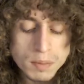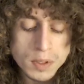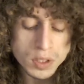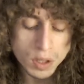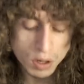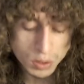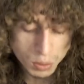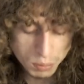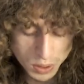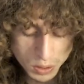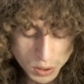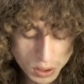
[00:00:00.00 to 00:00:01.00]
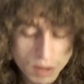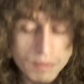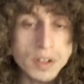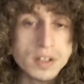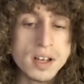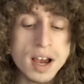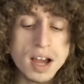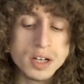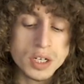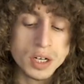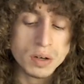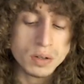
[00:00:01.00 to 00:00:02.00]
contribution of the
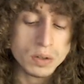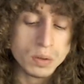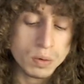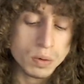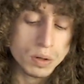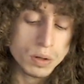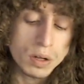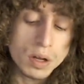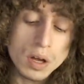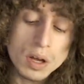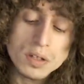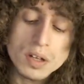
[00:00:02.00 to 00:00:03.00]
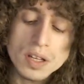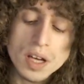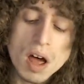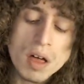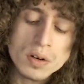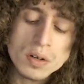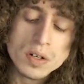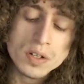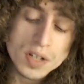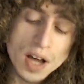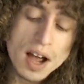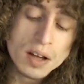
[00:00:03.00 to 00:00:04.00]
Tajika school to the other
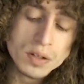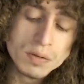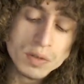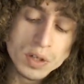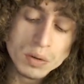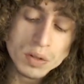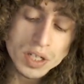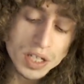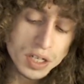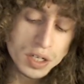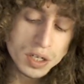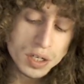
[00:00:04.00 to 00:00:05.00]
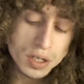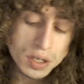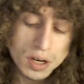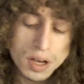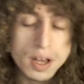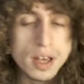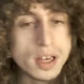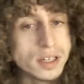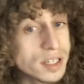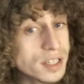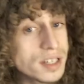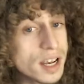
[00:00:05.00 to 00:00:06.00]
styles of Jyotish is
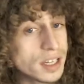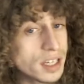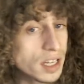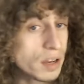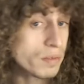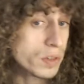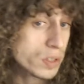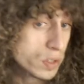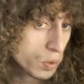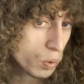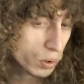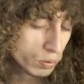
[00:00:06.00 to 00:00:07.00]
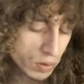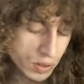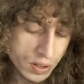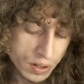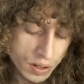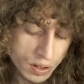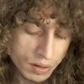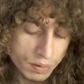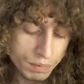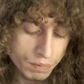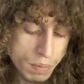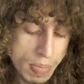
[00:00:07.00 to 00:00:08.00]
the technique of the solar return,
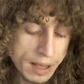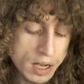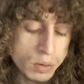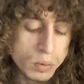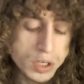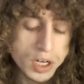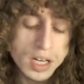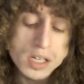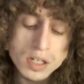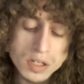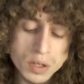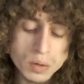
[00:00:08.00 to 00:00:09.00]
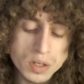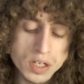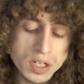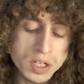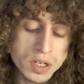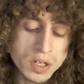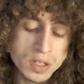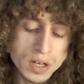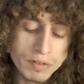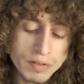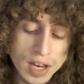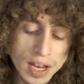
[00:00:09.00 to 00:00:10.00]
which Indian Jyotishis
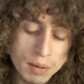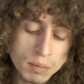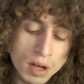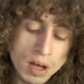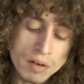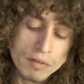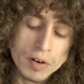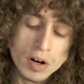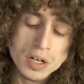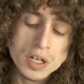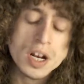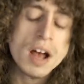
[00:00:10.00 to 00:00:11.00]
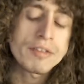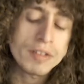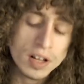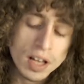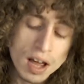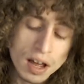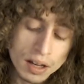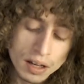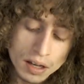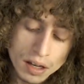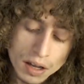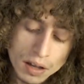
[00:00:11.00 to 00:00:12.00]
have named Varshafala,
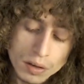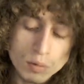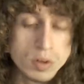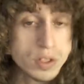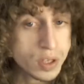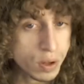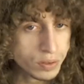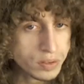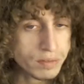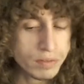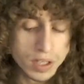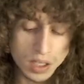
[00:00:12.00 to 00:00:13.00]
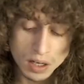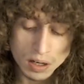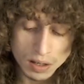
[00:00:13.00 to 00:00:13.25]
the result of the year.